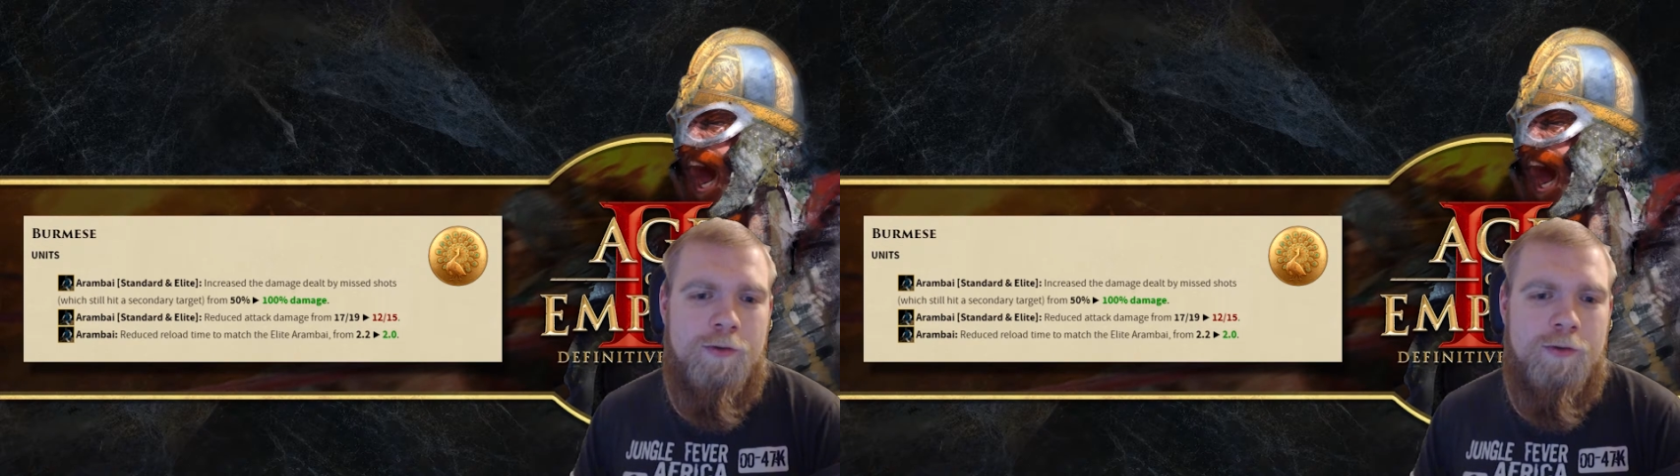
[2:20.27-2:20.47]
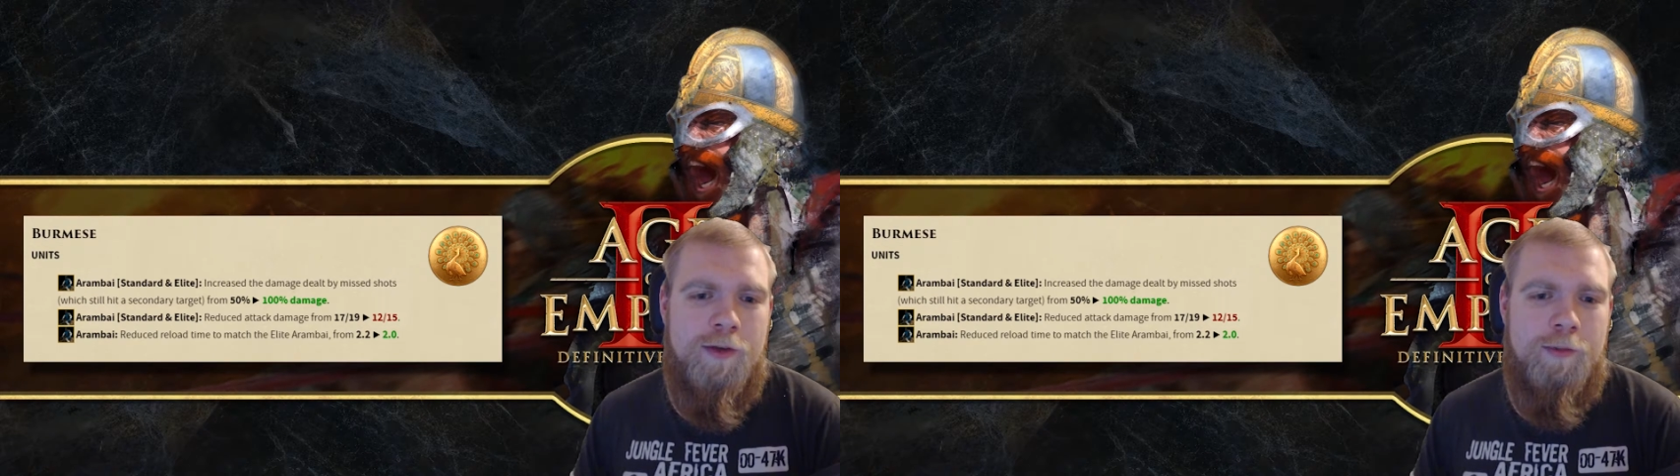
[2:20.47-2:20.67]

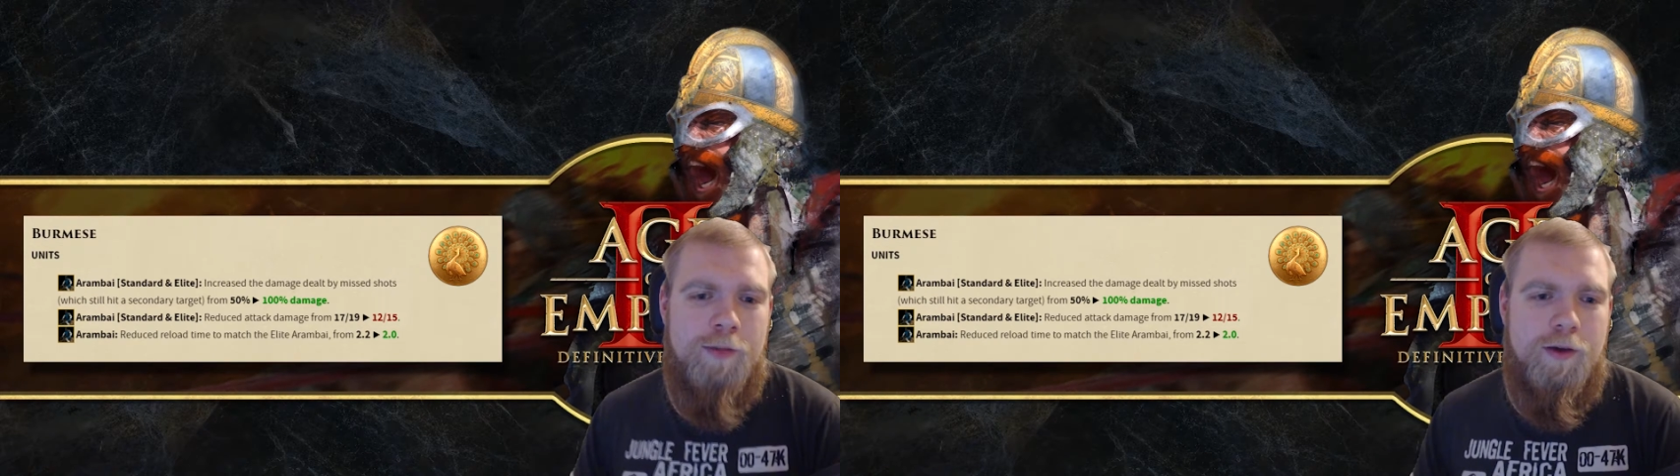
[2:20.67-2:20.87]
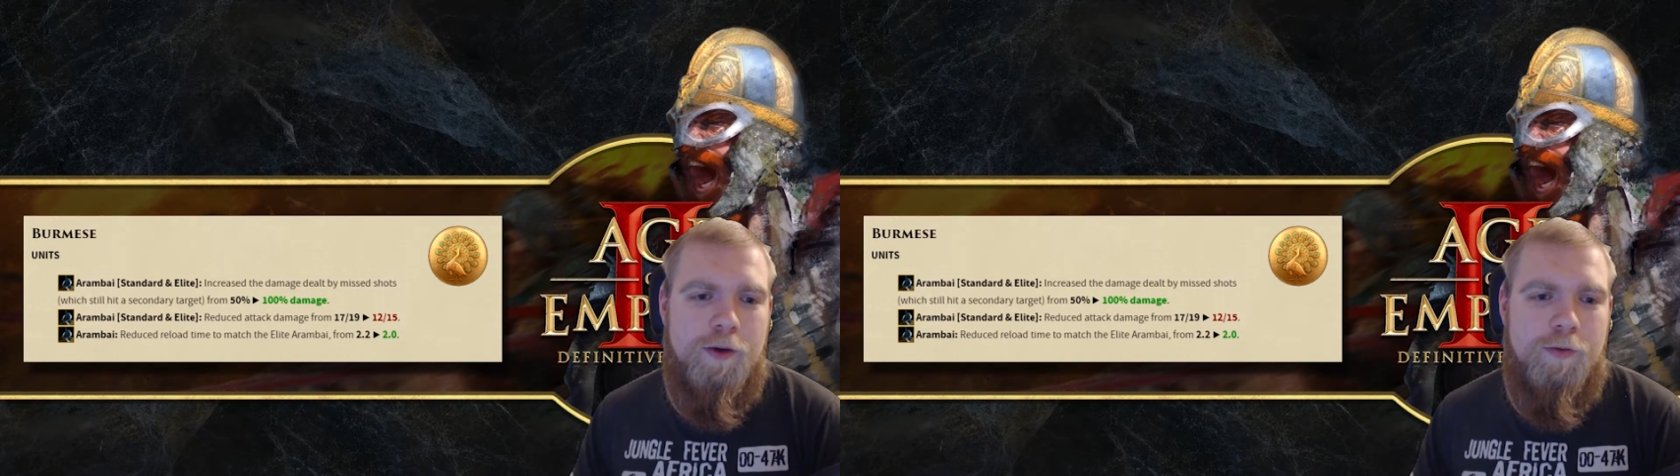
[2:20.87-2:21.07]

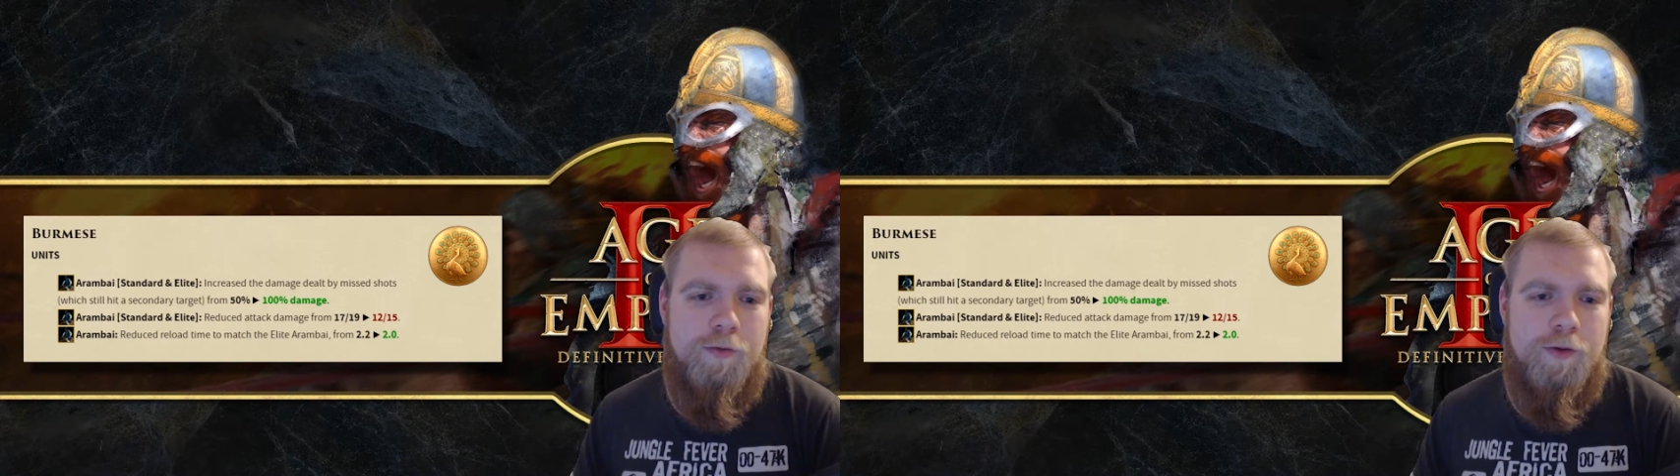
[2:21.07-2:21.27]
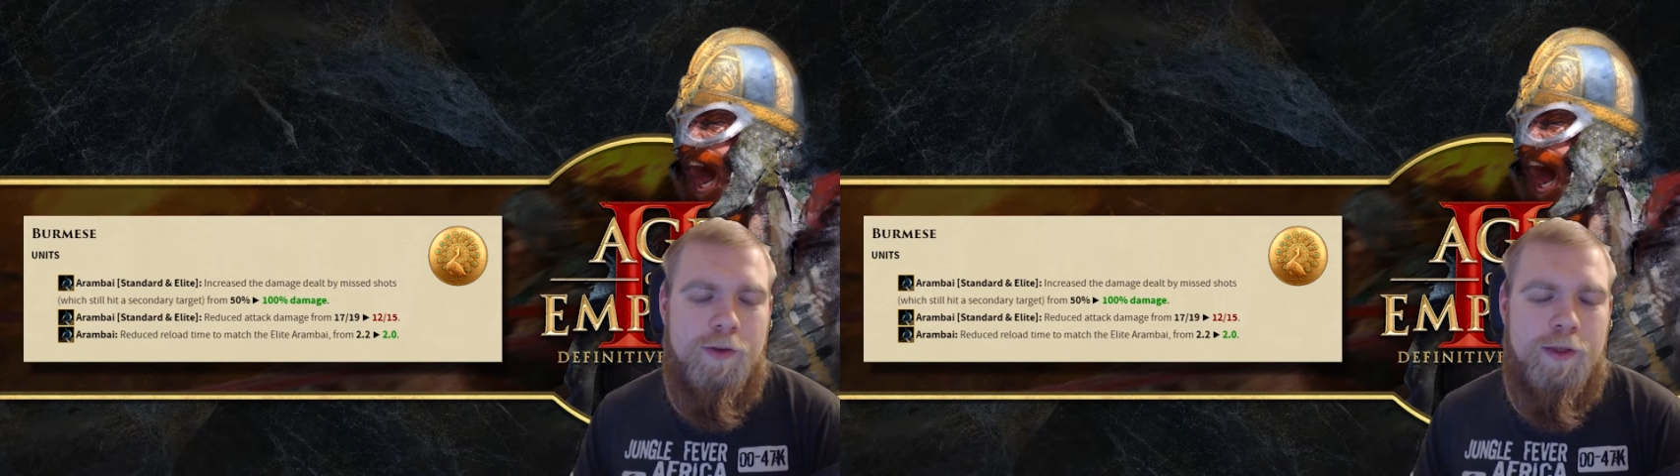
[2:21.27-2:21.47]
time of
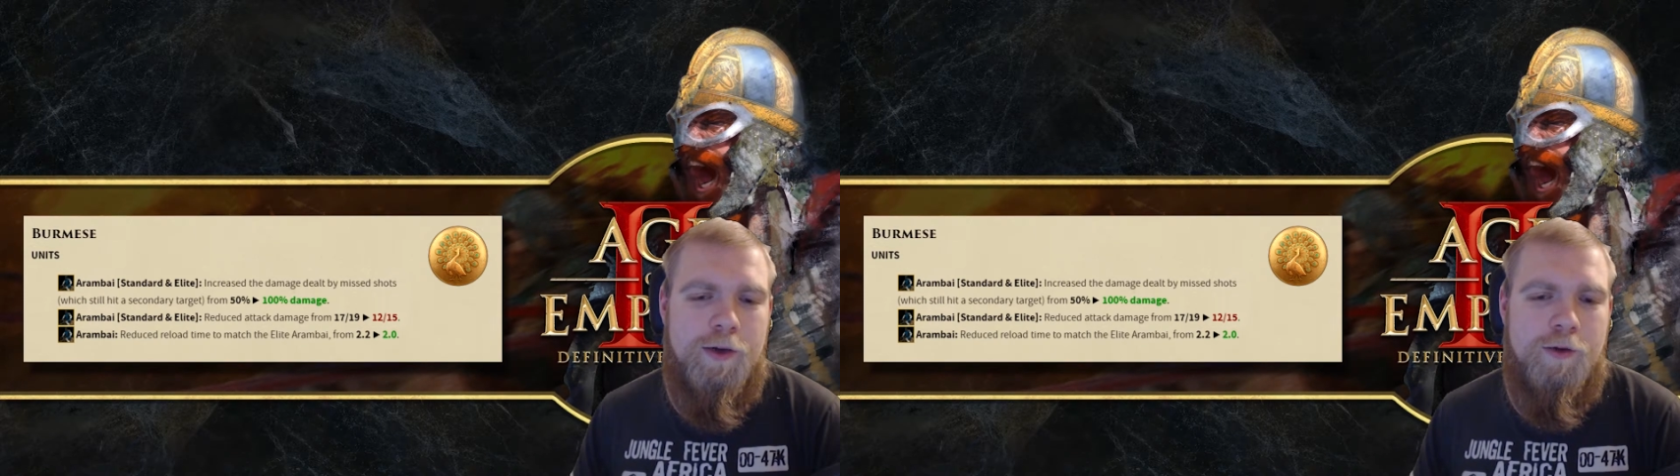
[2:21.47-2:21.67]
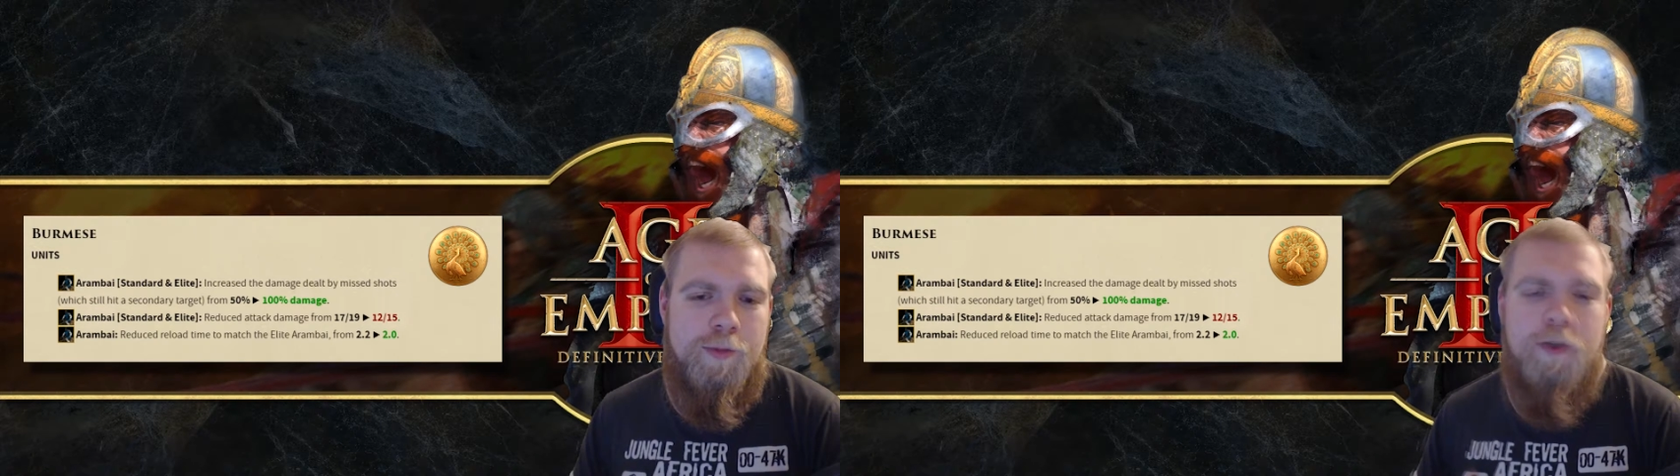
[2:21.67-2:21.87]
the
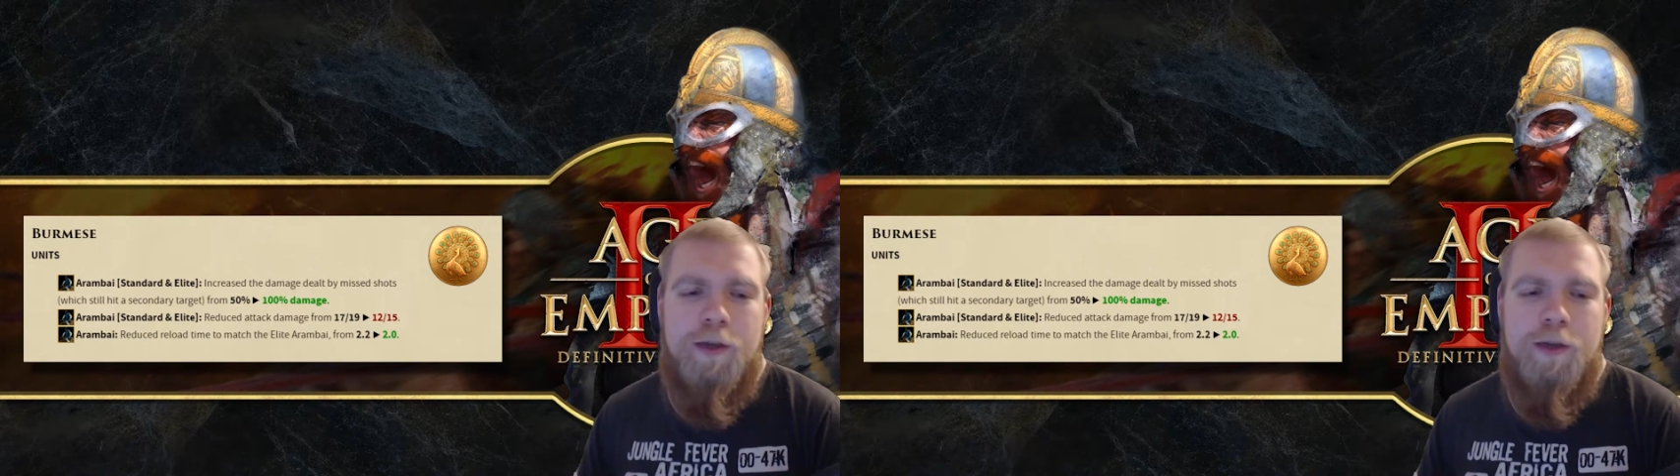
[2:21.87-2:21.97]
Arabai